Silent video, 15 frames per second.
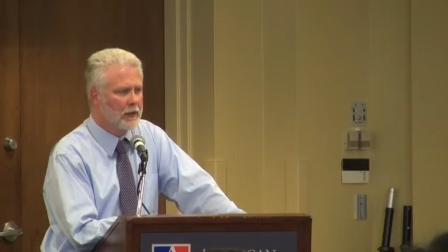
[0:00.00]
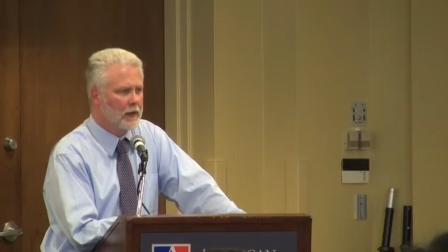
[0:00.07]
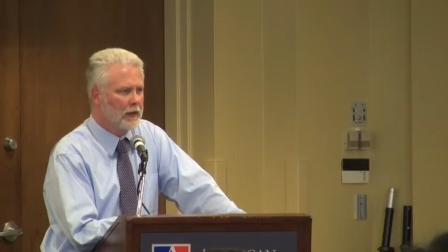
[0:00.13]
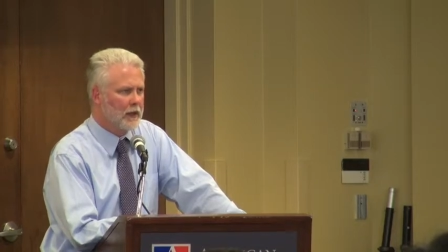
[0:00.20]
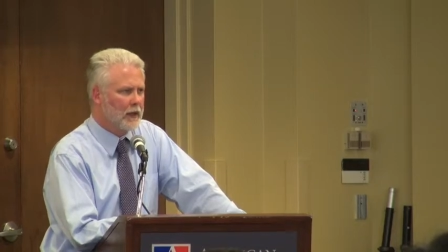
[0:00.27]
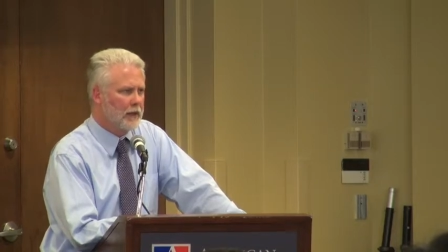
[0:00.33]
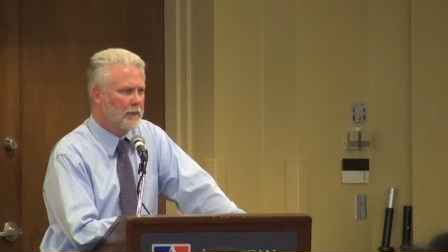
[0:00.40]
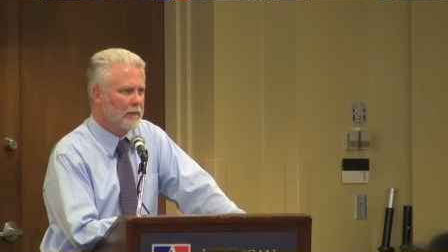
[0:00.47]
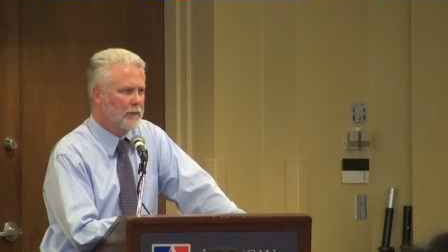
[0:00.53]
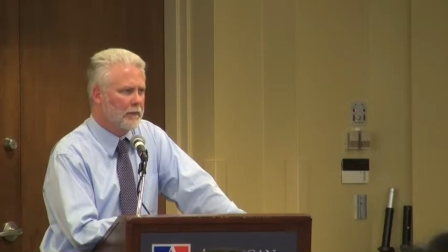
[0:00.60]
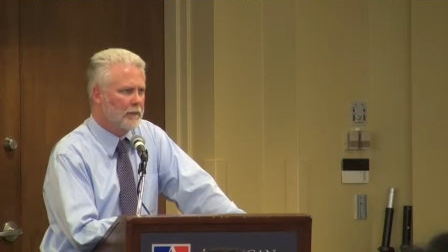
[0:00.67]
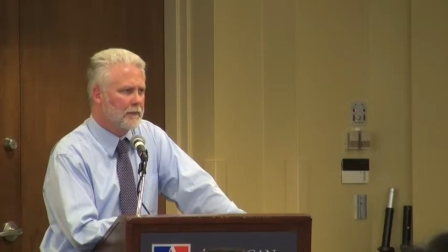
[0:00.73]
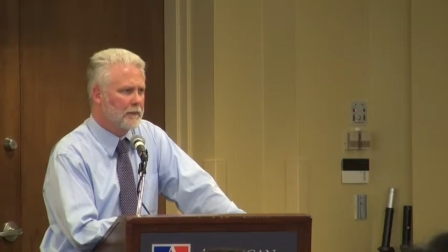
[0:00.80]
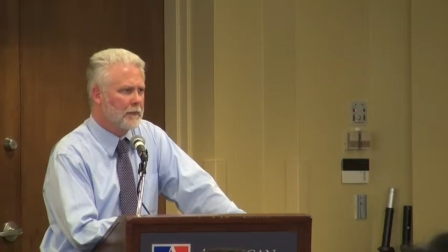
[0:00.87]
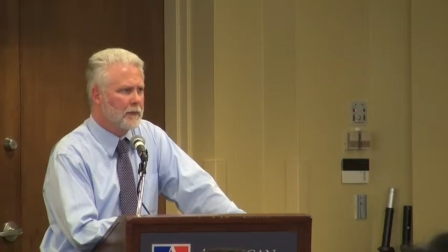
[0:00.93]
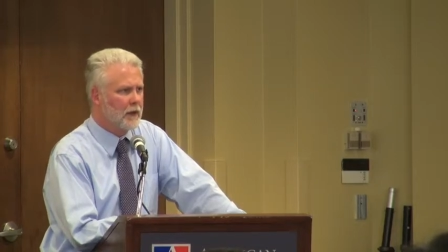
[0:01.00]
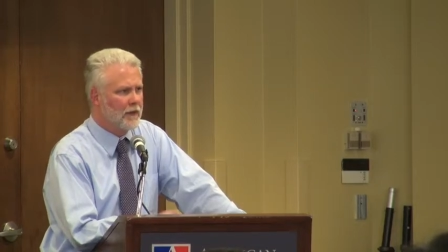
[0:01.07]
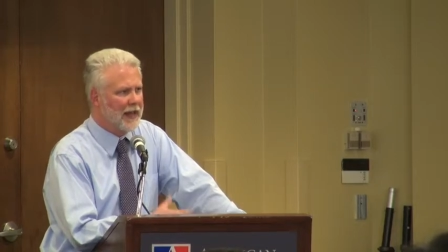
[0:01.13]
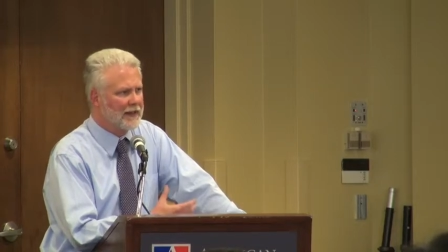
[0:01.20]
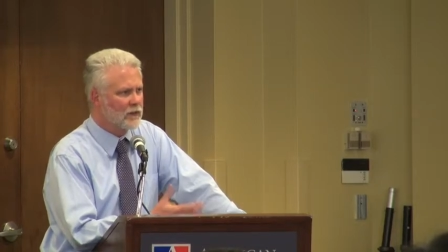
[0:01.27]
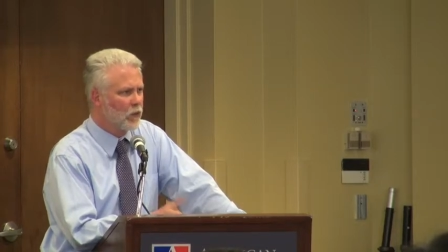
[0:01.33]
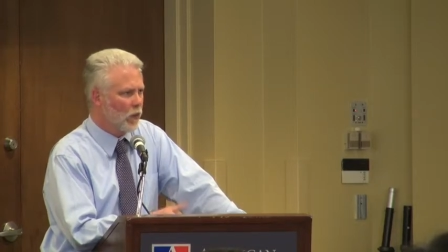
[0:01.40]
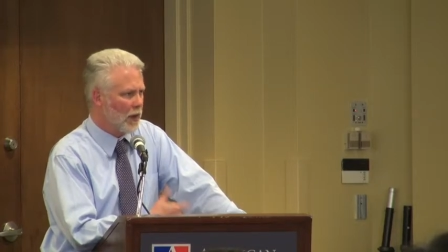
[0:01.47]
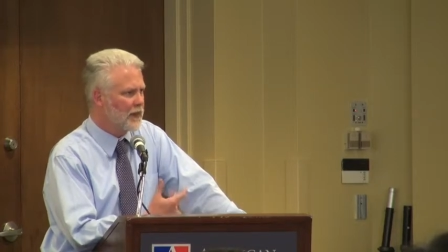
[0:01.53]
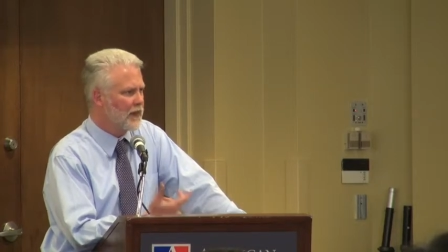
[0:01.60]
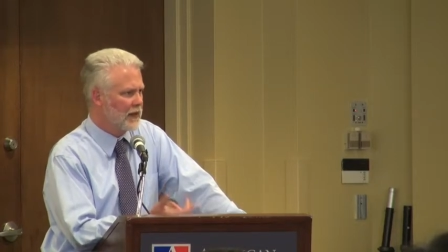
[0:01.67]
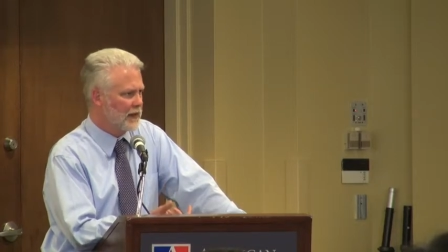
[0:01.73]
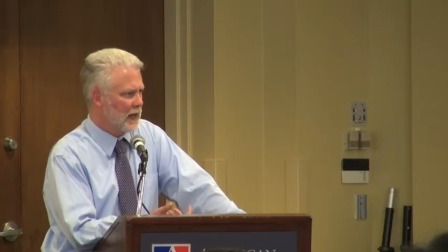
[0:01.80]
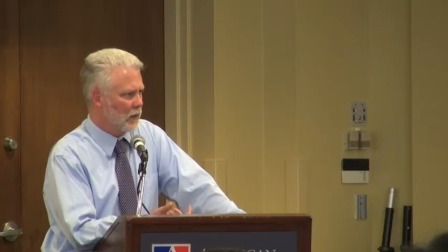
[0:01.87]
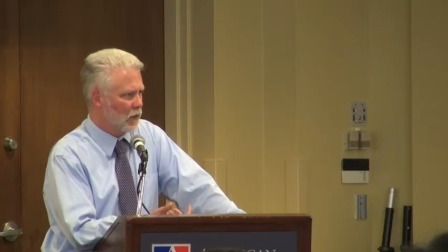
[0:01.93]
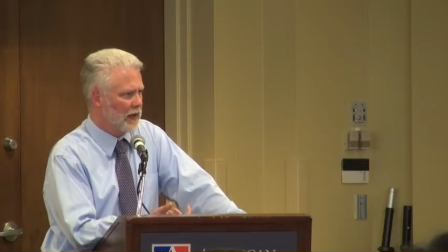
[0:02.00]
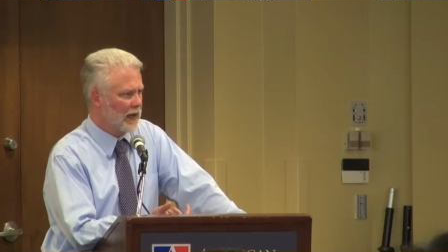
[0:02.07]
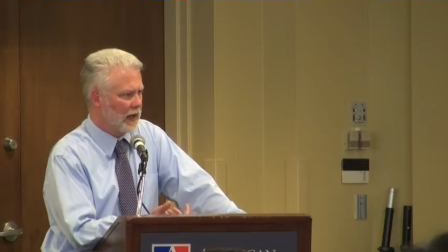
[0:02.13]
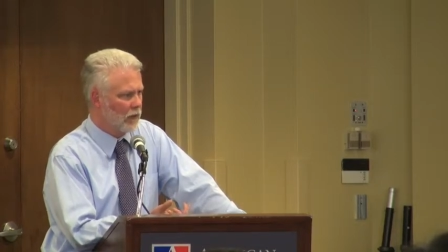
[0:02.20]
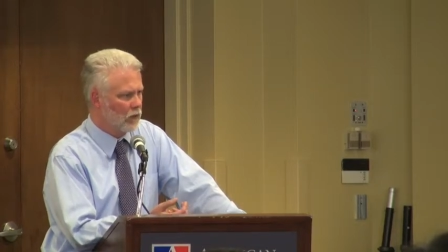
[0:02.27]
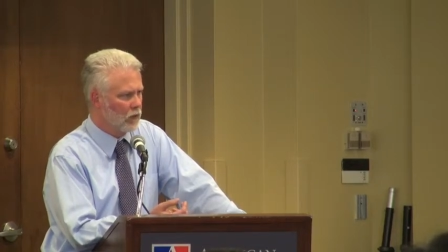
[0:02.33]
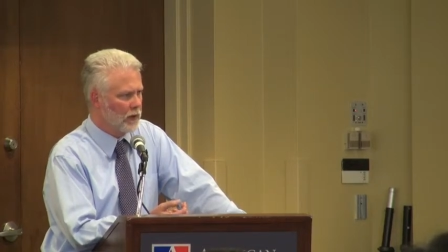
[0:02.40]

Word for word: um, you know, that's one thing that we,